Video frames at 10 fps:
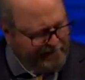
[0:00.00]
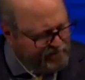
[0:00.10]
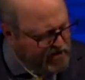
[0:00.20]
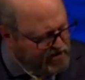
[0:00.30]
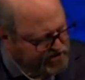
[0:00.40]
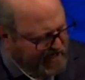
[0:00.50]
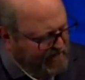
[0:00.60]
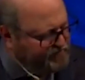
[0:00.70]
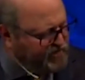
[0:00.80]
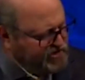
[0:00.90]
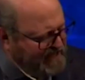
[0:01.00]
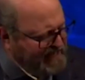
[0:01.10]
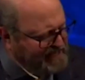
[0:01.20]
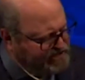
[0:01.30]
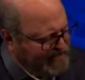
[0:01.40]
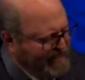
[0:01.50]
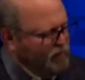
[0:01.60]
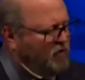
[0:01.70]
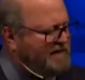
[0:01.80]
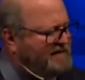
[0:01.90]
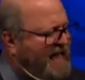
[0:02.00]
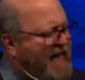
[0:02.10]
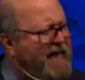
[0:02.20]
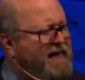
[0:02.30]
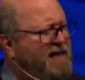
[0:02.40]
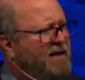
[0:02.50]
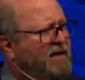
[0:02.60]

Do you see in verse 8, it said in one day?